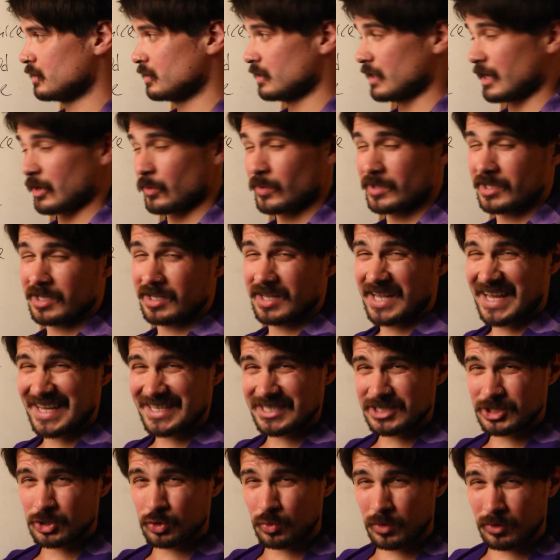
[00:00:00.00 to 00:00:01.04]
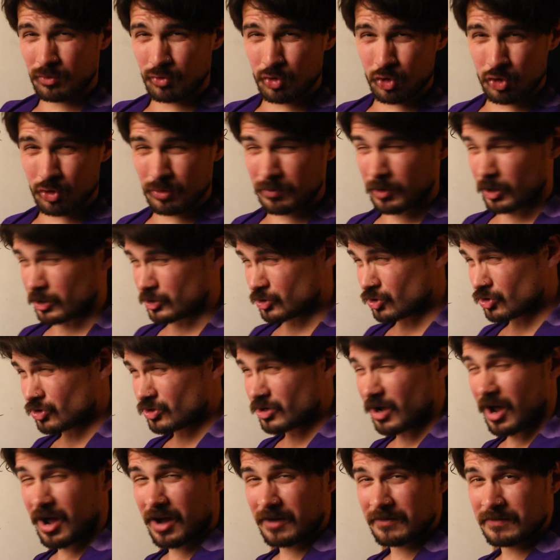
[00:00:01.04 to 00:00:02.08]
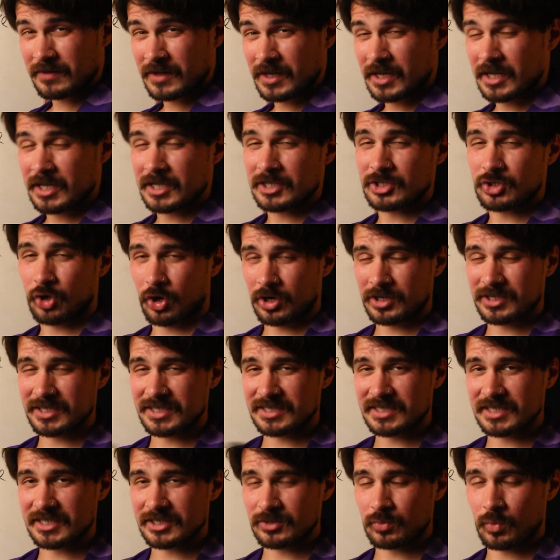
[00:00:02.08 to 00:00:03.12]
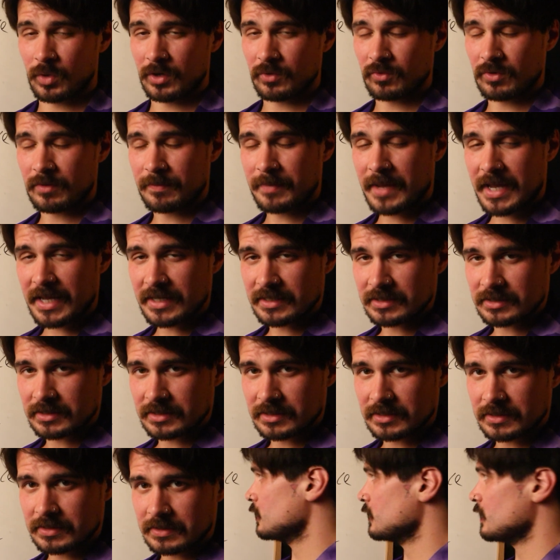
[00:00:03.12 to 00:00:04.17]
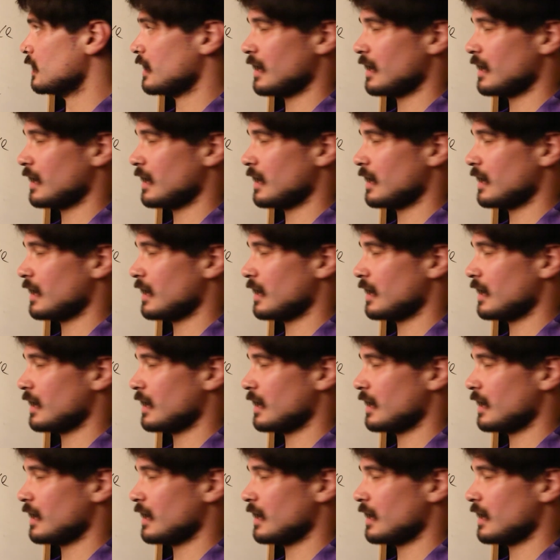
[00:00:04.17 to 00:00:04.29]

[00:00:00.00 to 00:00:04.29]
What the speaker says: Like when the lights to a room are turned off, darkness is what remains.